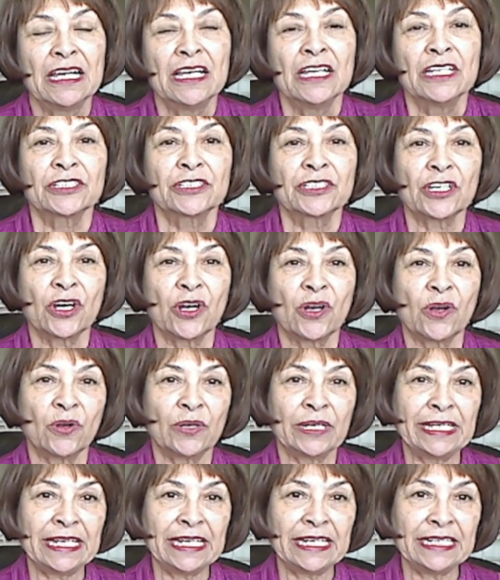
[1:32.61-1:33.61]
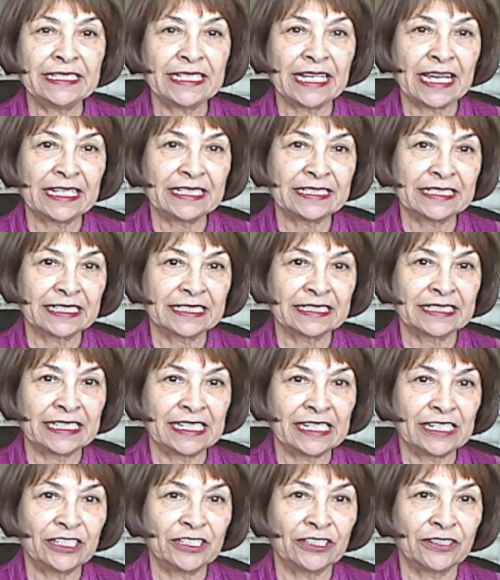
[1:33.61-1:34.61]
So he takes
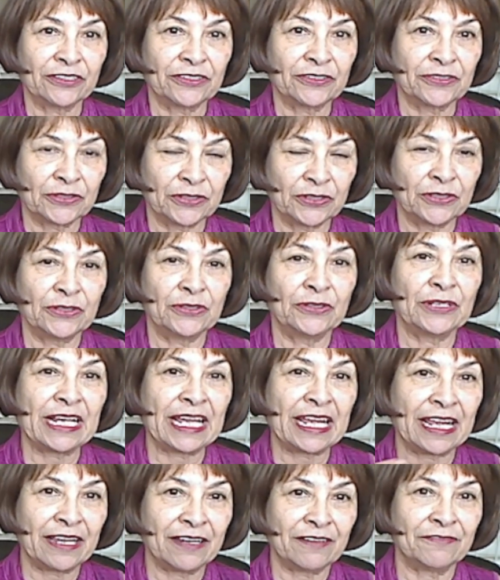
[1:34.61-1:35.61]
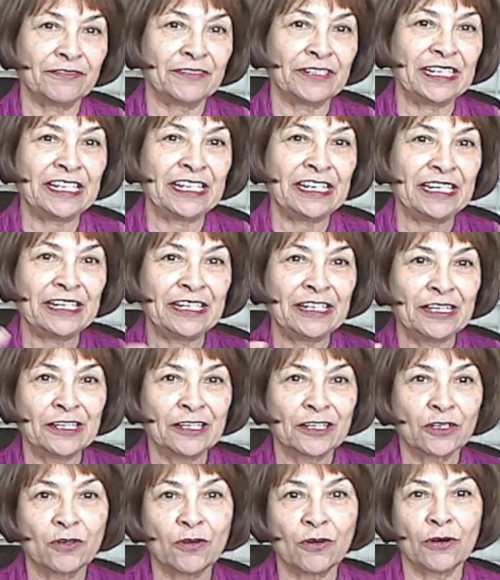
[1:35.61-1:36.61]
Ezekiel through every
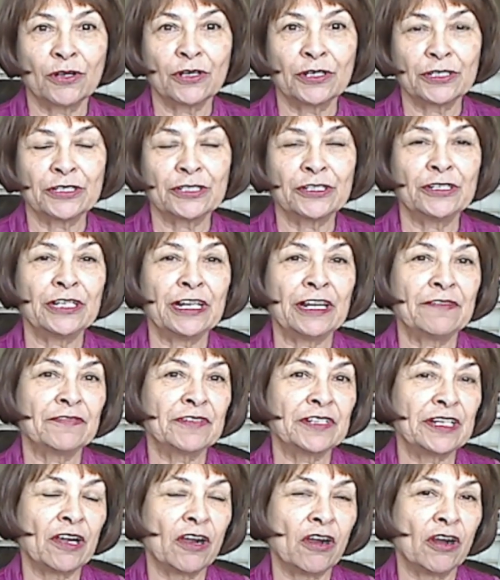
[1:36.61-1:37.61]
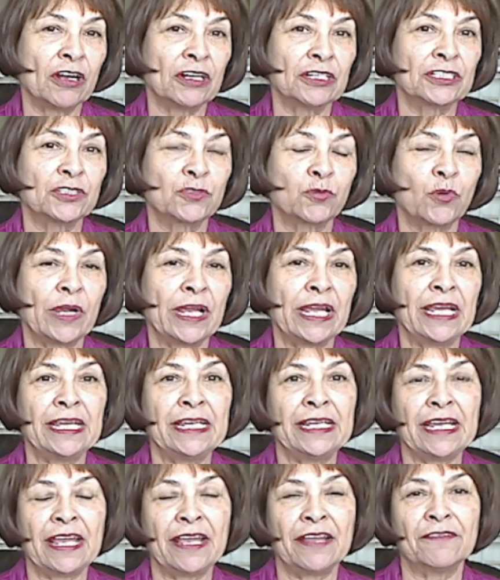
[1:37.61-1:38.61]
corridor, every
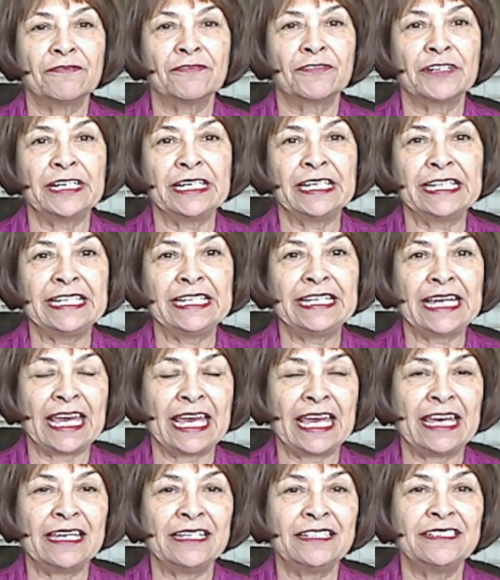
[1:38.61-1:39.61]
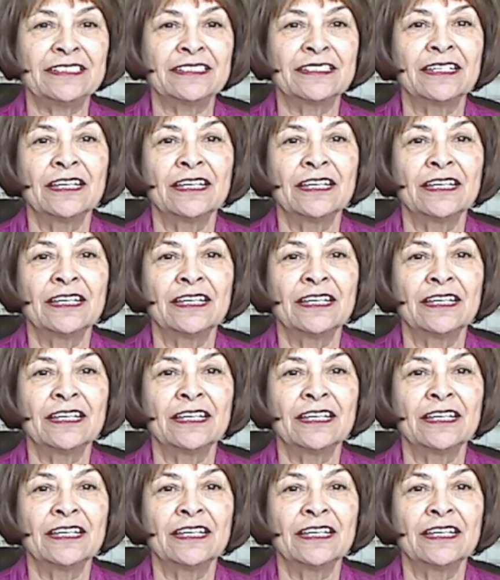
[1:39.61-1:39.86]
archway, every gate